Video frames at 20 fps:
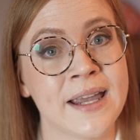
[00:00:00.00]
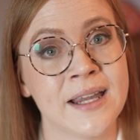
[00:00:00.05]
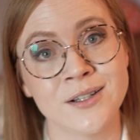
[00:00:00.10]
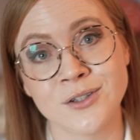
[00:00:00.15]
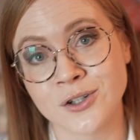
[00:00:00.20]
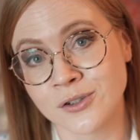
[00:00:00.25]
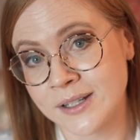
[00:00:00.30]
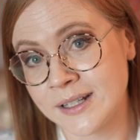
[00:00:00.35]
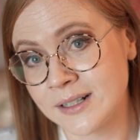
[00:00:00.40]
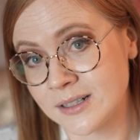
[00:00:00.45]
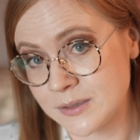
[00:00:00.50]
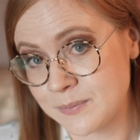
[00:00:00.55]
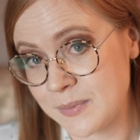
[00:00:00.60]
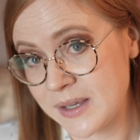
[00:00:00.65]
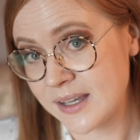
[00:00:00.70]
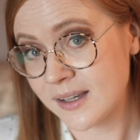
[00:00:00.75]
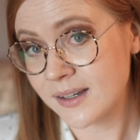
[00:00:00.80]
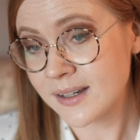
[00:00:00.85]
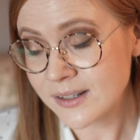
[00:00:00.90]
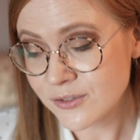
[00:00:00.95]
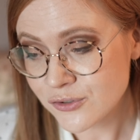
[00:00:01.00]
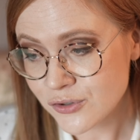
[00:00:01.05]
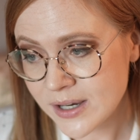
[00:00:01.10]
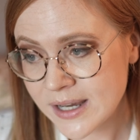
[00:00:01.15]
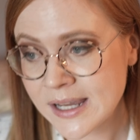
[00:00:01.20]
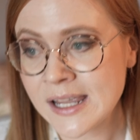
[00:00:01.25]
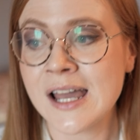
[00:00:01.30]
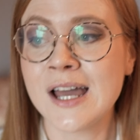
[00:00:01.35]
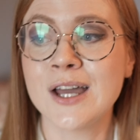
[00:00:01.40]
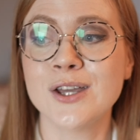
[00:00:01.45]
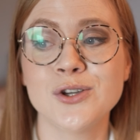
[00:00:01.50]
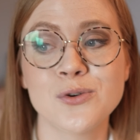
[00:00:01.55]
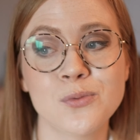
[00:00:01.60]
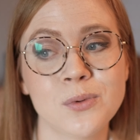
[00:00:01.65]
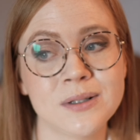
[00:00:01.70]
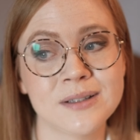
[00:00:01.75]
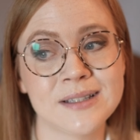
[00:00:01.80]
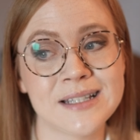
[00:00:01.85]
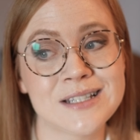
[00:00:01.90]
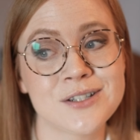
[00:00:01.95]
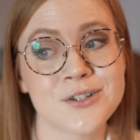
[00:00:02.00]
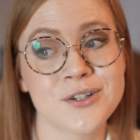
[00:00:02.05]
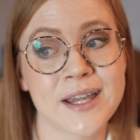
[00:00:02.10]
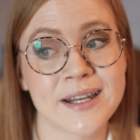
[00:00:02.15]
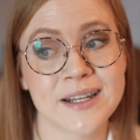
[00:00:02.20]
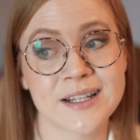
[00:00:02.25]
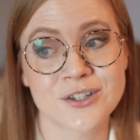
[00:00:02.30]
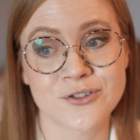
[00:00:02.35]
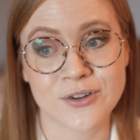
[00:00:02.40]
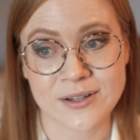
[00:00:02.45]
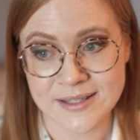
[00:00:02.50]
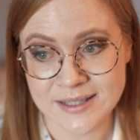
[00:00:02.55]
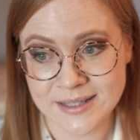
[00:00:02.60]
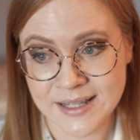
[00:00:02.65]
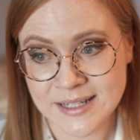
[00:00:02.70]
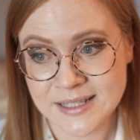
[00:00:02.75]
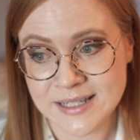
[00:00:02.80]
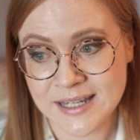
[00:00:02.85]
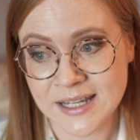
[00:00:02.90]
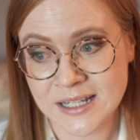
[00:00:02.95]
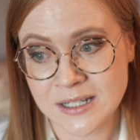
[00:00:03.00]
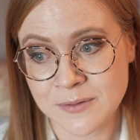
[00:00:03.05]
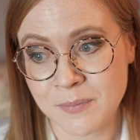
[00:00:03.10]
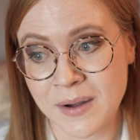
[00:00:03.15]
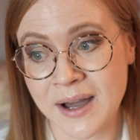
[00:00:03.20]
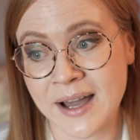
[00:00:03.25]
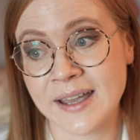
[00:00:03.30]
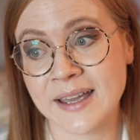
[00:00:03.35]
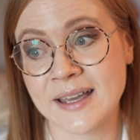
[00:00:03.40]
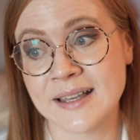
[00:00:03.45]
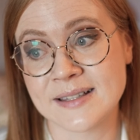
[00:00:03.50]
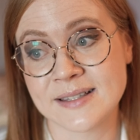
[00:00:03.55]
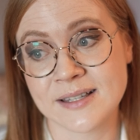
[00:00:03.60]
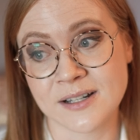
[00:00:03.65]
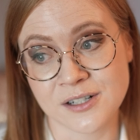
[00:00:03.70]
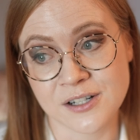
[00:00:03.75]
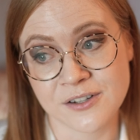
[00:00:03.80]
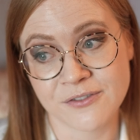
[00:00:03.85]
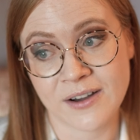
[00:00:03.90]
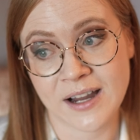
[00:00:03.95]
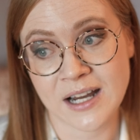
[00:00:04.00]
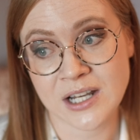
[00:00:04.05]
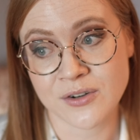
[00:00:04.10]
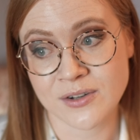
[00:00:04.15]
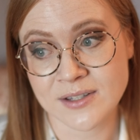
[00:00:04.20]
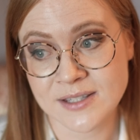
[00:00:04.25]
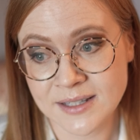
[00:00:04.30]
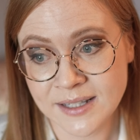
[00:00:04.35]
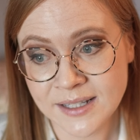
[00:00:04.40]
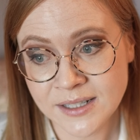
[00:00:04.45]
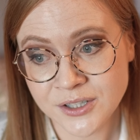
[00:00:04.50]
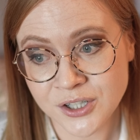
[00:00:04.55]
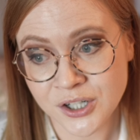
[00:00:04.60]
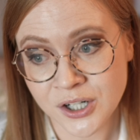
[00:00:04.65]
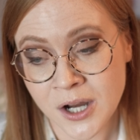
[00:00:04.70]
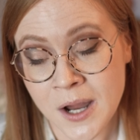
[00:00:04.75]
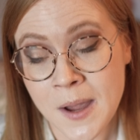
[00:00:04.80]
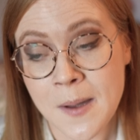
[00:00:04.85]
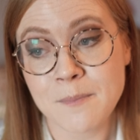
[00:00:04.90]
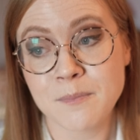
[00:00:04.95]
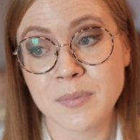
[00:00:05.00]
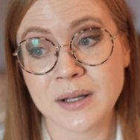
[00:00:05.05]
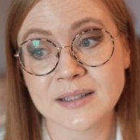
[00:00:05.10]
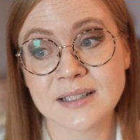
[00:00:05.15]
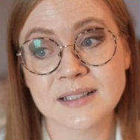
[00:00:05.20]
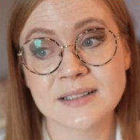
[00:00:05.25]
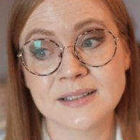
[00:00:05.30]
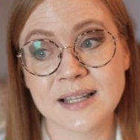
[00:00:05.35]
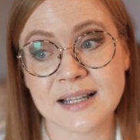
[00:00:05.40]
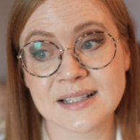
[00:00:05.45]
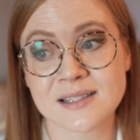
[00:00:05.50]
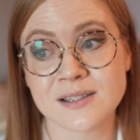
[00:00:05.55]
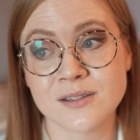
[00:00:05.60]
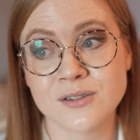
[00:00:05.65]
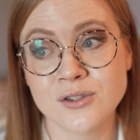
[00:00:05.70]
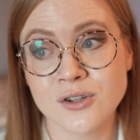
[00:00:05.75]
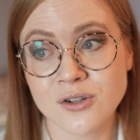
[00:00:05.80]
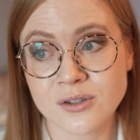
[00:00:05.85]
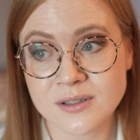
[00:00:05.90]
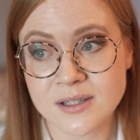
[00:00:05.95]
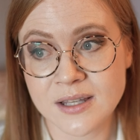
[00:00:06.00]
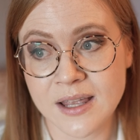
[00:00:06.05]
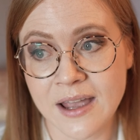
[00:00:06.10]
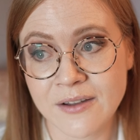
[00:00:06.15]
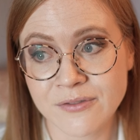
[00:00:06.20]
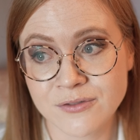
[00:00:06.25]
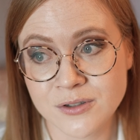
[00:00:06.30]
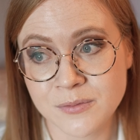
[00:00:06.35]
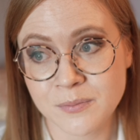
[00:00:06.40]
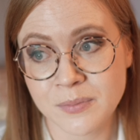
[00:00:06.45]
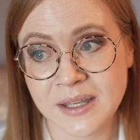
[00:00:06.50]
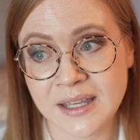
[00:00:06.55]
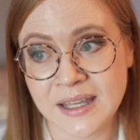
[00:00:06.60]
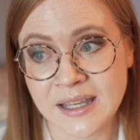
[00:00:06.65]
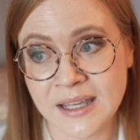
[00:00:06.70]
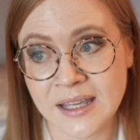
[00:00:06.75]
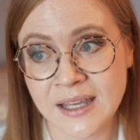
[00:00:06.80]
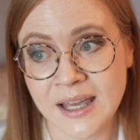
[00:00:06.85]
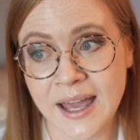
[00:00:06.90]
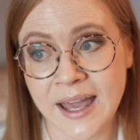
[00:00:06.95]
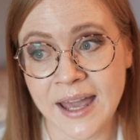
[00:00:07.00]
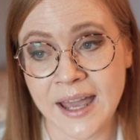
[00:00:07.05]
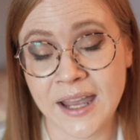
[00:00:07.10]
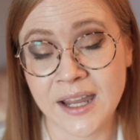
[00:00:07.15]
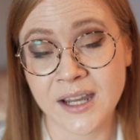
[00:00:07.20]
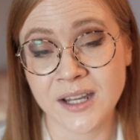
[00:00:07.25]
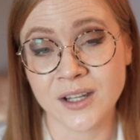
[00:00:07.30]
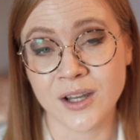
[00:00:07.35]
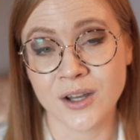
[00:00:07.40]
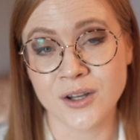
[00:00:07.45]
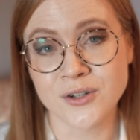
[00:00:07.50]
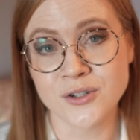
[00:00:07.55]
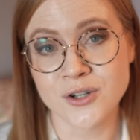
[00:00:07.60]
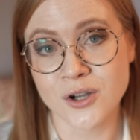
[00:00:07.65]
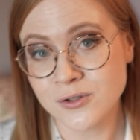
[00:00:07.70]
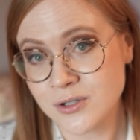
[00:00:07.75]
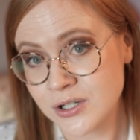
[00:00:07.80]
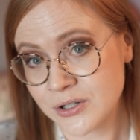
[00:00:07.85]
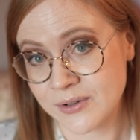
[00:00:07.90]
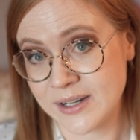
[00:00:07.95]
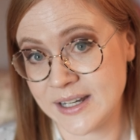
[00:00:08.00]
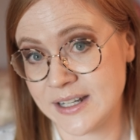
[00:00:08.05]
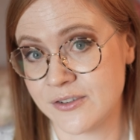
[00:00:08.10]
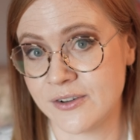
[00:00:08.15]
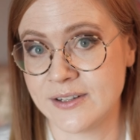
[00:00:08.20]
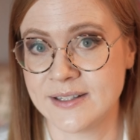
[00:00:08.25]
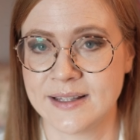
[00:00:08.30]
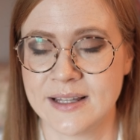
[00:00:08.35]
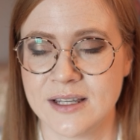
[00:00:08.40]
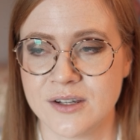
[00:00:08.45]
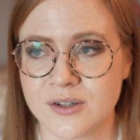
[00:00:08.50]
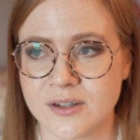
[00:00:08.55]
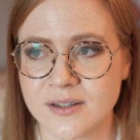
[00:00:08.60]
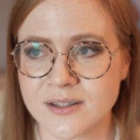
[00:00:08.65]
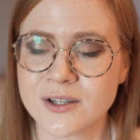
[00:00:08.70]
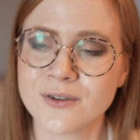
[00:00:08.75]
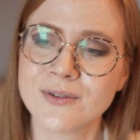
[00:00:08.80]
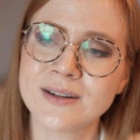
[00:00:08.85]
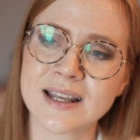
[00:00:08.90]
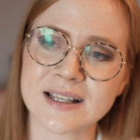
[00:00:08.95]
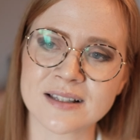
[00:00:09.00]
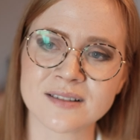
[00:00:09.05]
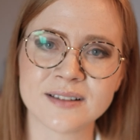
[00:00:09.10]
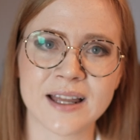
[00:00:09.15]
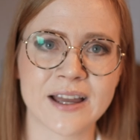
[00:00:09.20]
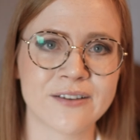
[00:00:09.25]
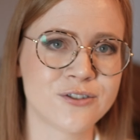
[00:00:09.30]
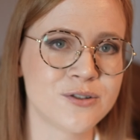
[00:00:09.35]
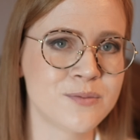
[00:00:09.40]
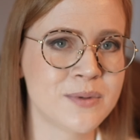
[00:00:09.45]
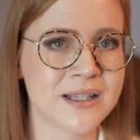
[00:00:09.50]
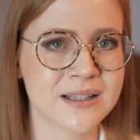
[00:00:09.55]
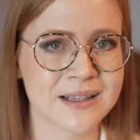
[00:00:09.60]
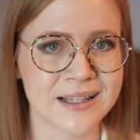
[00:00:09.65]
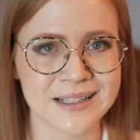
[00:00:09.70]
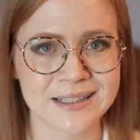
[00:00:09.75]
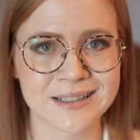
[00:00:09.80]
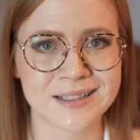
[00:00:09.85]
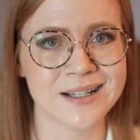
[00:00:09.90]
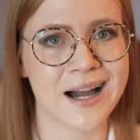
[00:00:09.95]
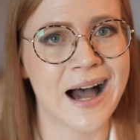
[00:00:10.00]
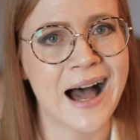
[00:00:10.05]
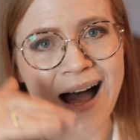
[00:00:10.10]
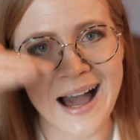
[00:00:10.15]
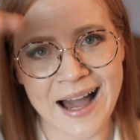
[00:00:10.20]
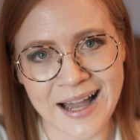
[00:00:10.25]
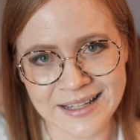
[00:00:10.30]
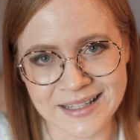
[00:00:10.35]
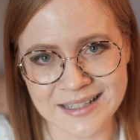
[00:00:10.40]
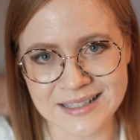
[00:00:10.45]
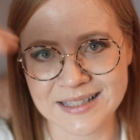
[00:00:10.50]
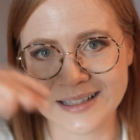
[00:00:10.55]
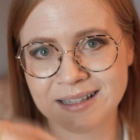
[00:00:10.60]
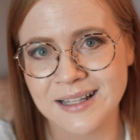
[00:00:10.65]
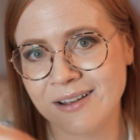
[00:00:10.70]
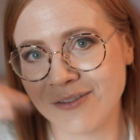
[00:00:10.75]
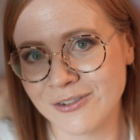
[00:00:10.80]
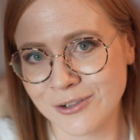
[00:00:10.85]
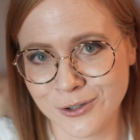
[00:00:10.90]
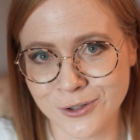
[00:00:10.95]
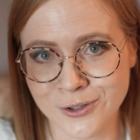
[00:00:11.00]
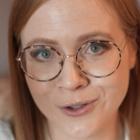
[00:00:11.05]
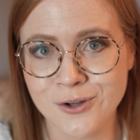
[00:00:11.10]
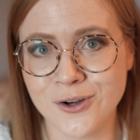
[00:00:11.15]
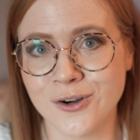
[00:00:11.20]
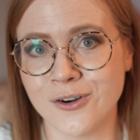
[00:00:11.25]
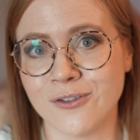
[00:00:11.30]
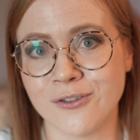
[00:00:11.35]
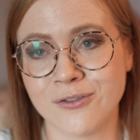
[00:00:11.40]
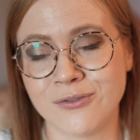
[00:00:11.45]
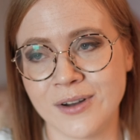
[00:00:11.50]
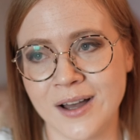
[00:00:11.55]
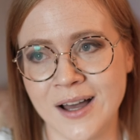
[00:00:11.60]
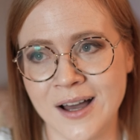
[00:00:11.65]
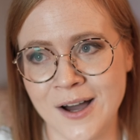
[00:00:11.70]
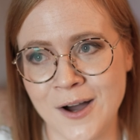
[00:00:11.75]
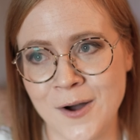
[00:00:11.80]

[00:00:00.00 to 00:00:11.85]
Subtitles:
a non-English speaking country, you will need to get it translated by a certified translator, but it does not have to be a notary translation. So it doesn't have to be like the highest level of